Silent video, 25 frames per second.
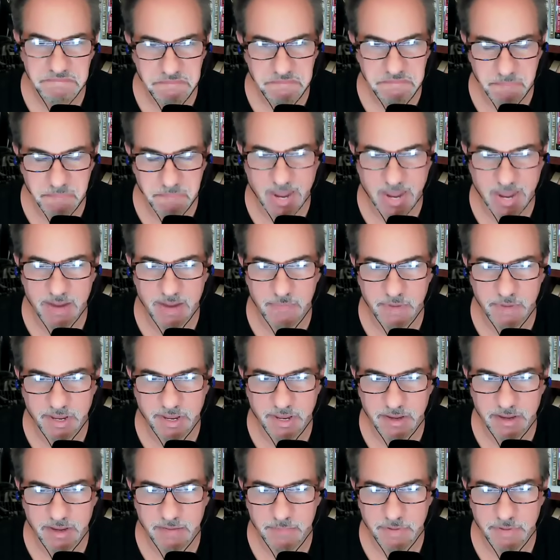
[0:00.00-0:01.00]

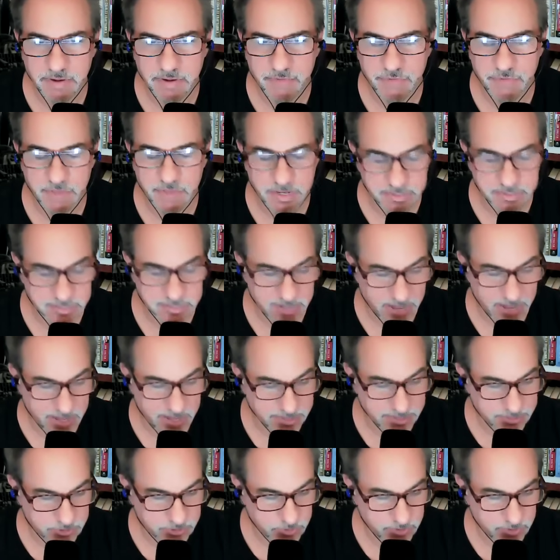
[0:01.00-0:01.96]
Maybe, but if these guys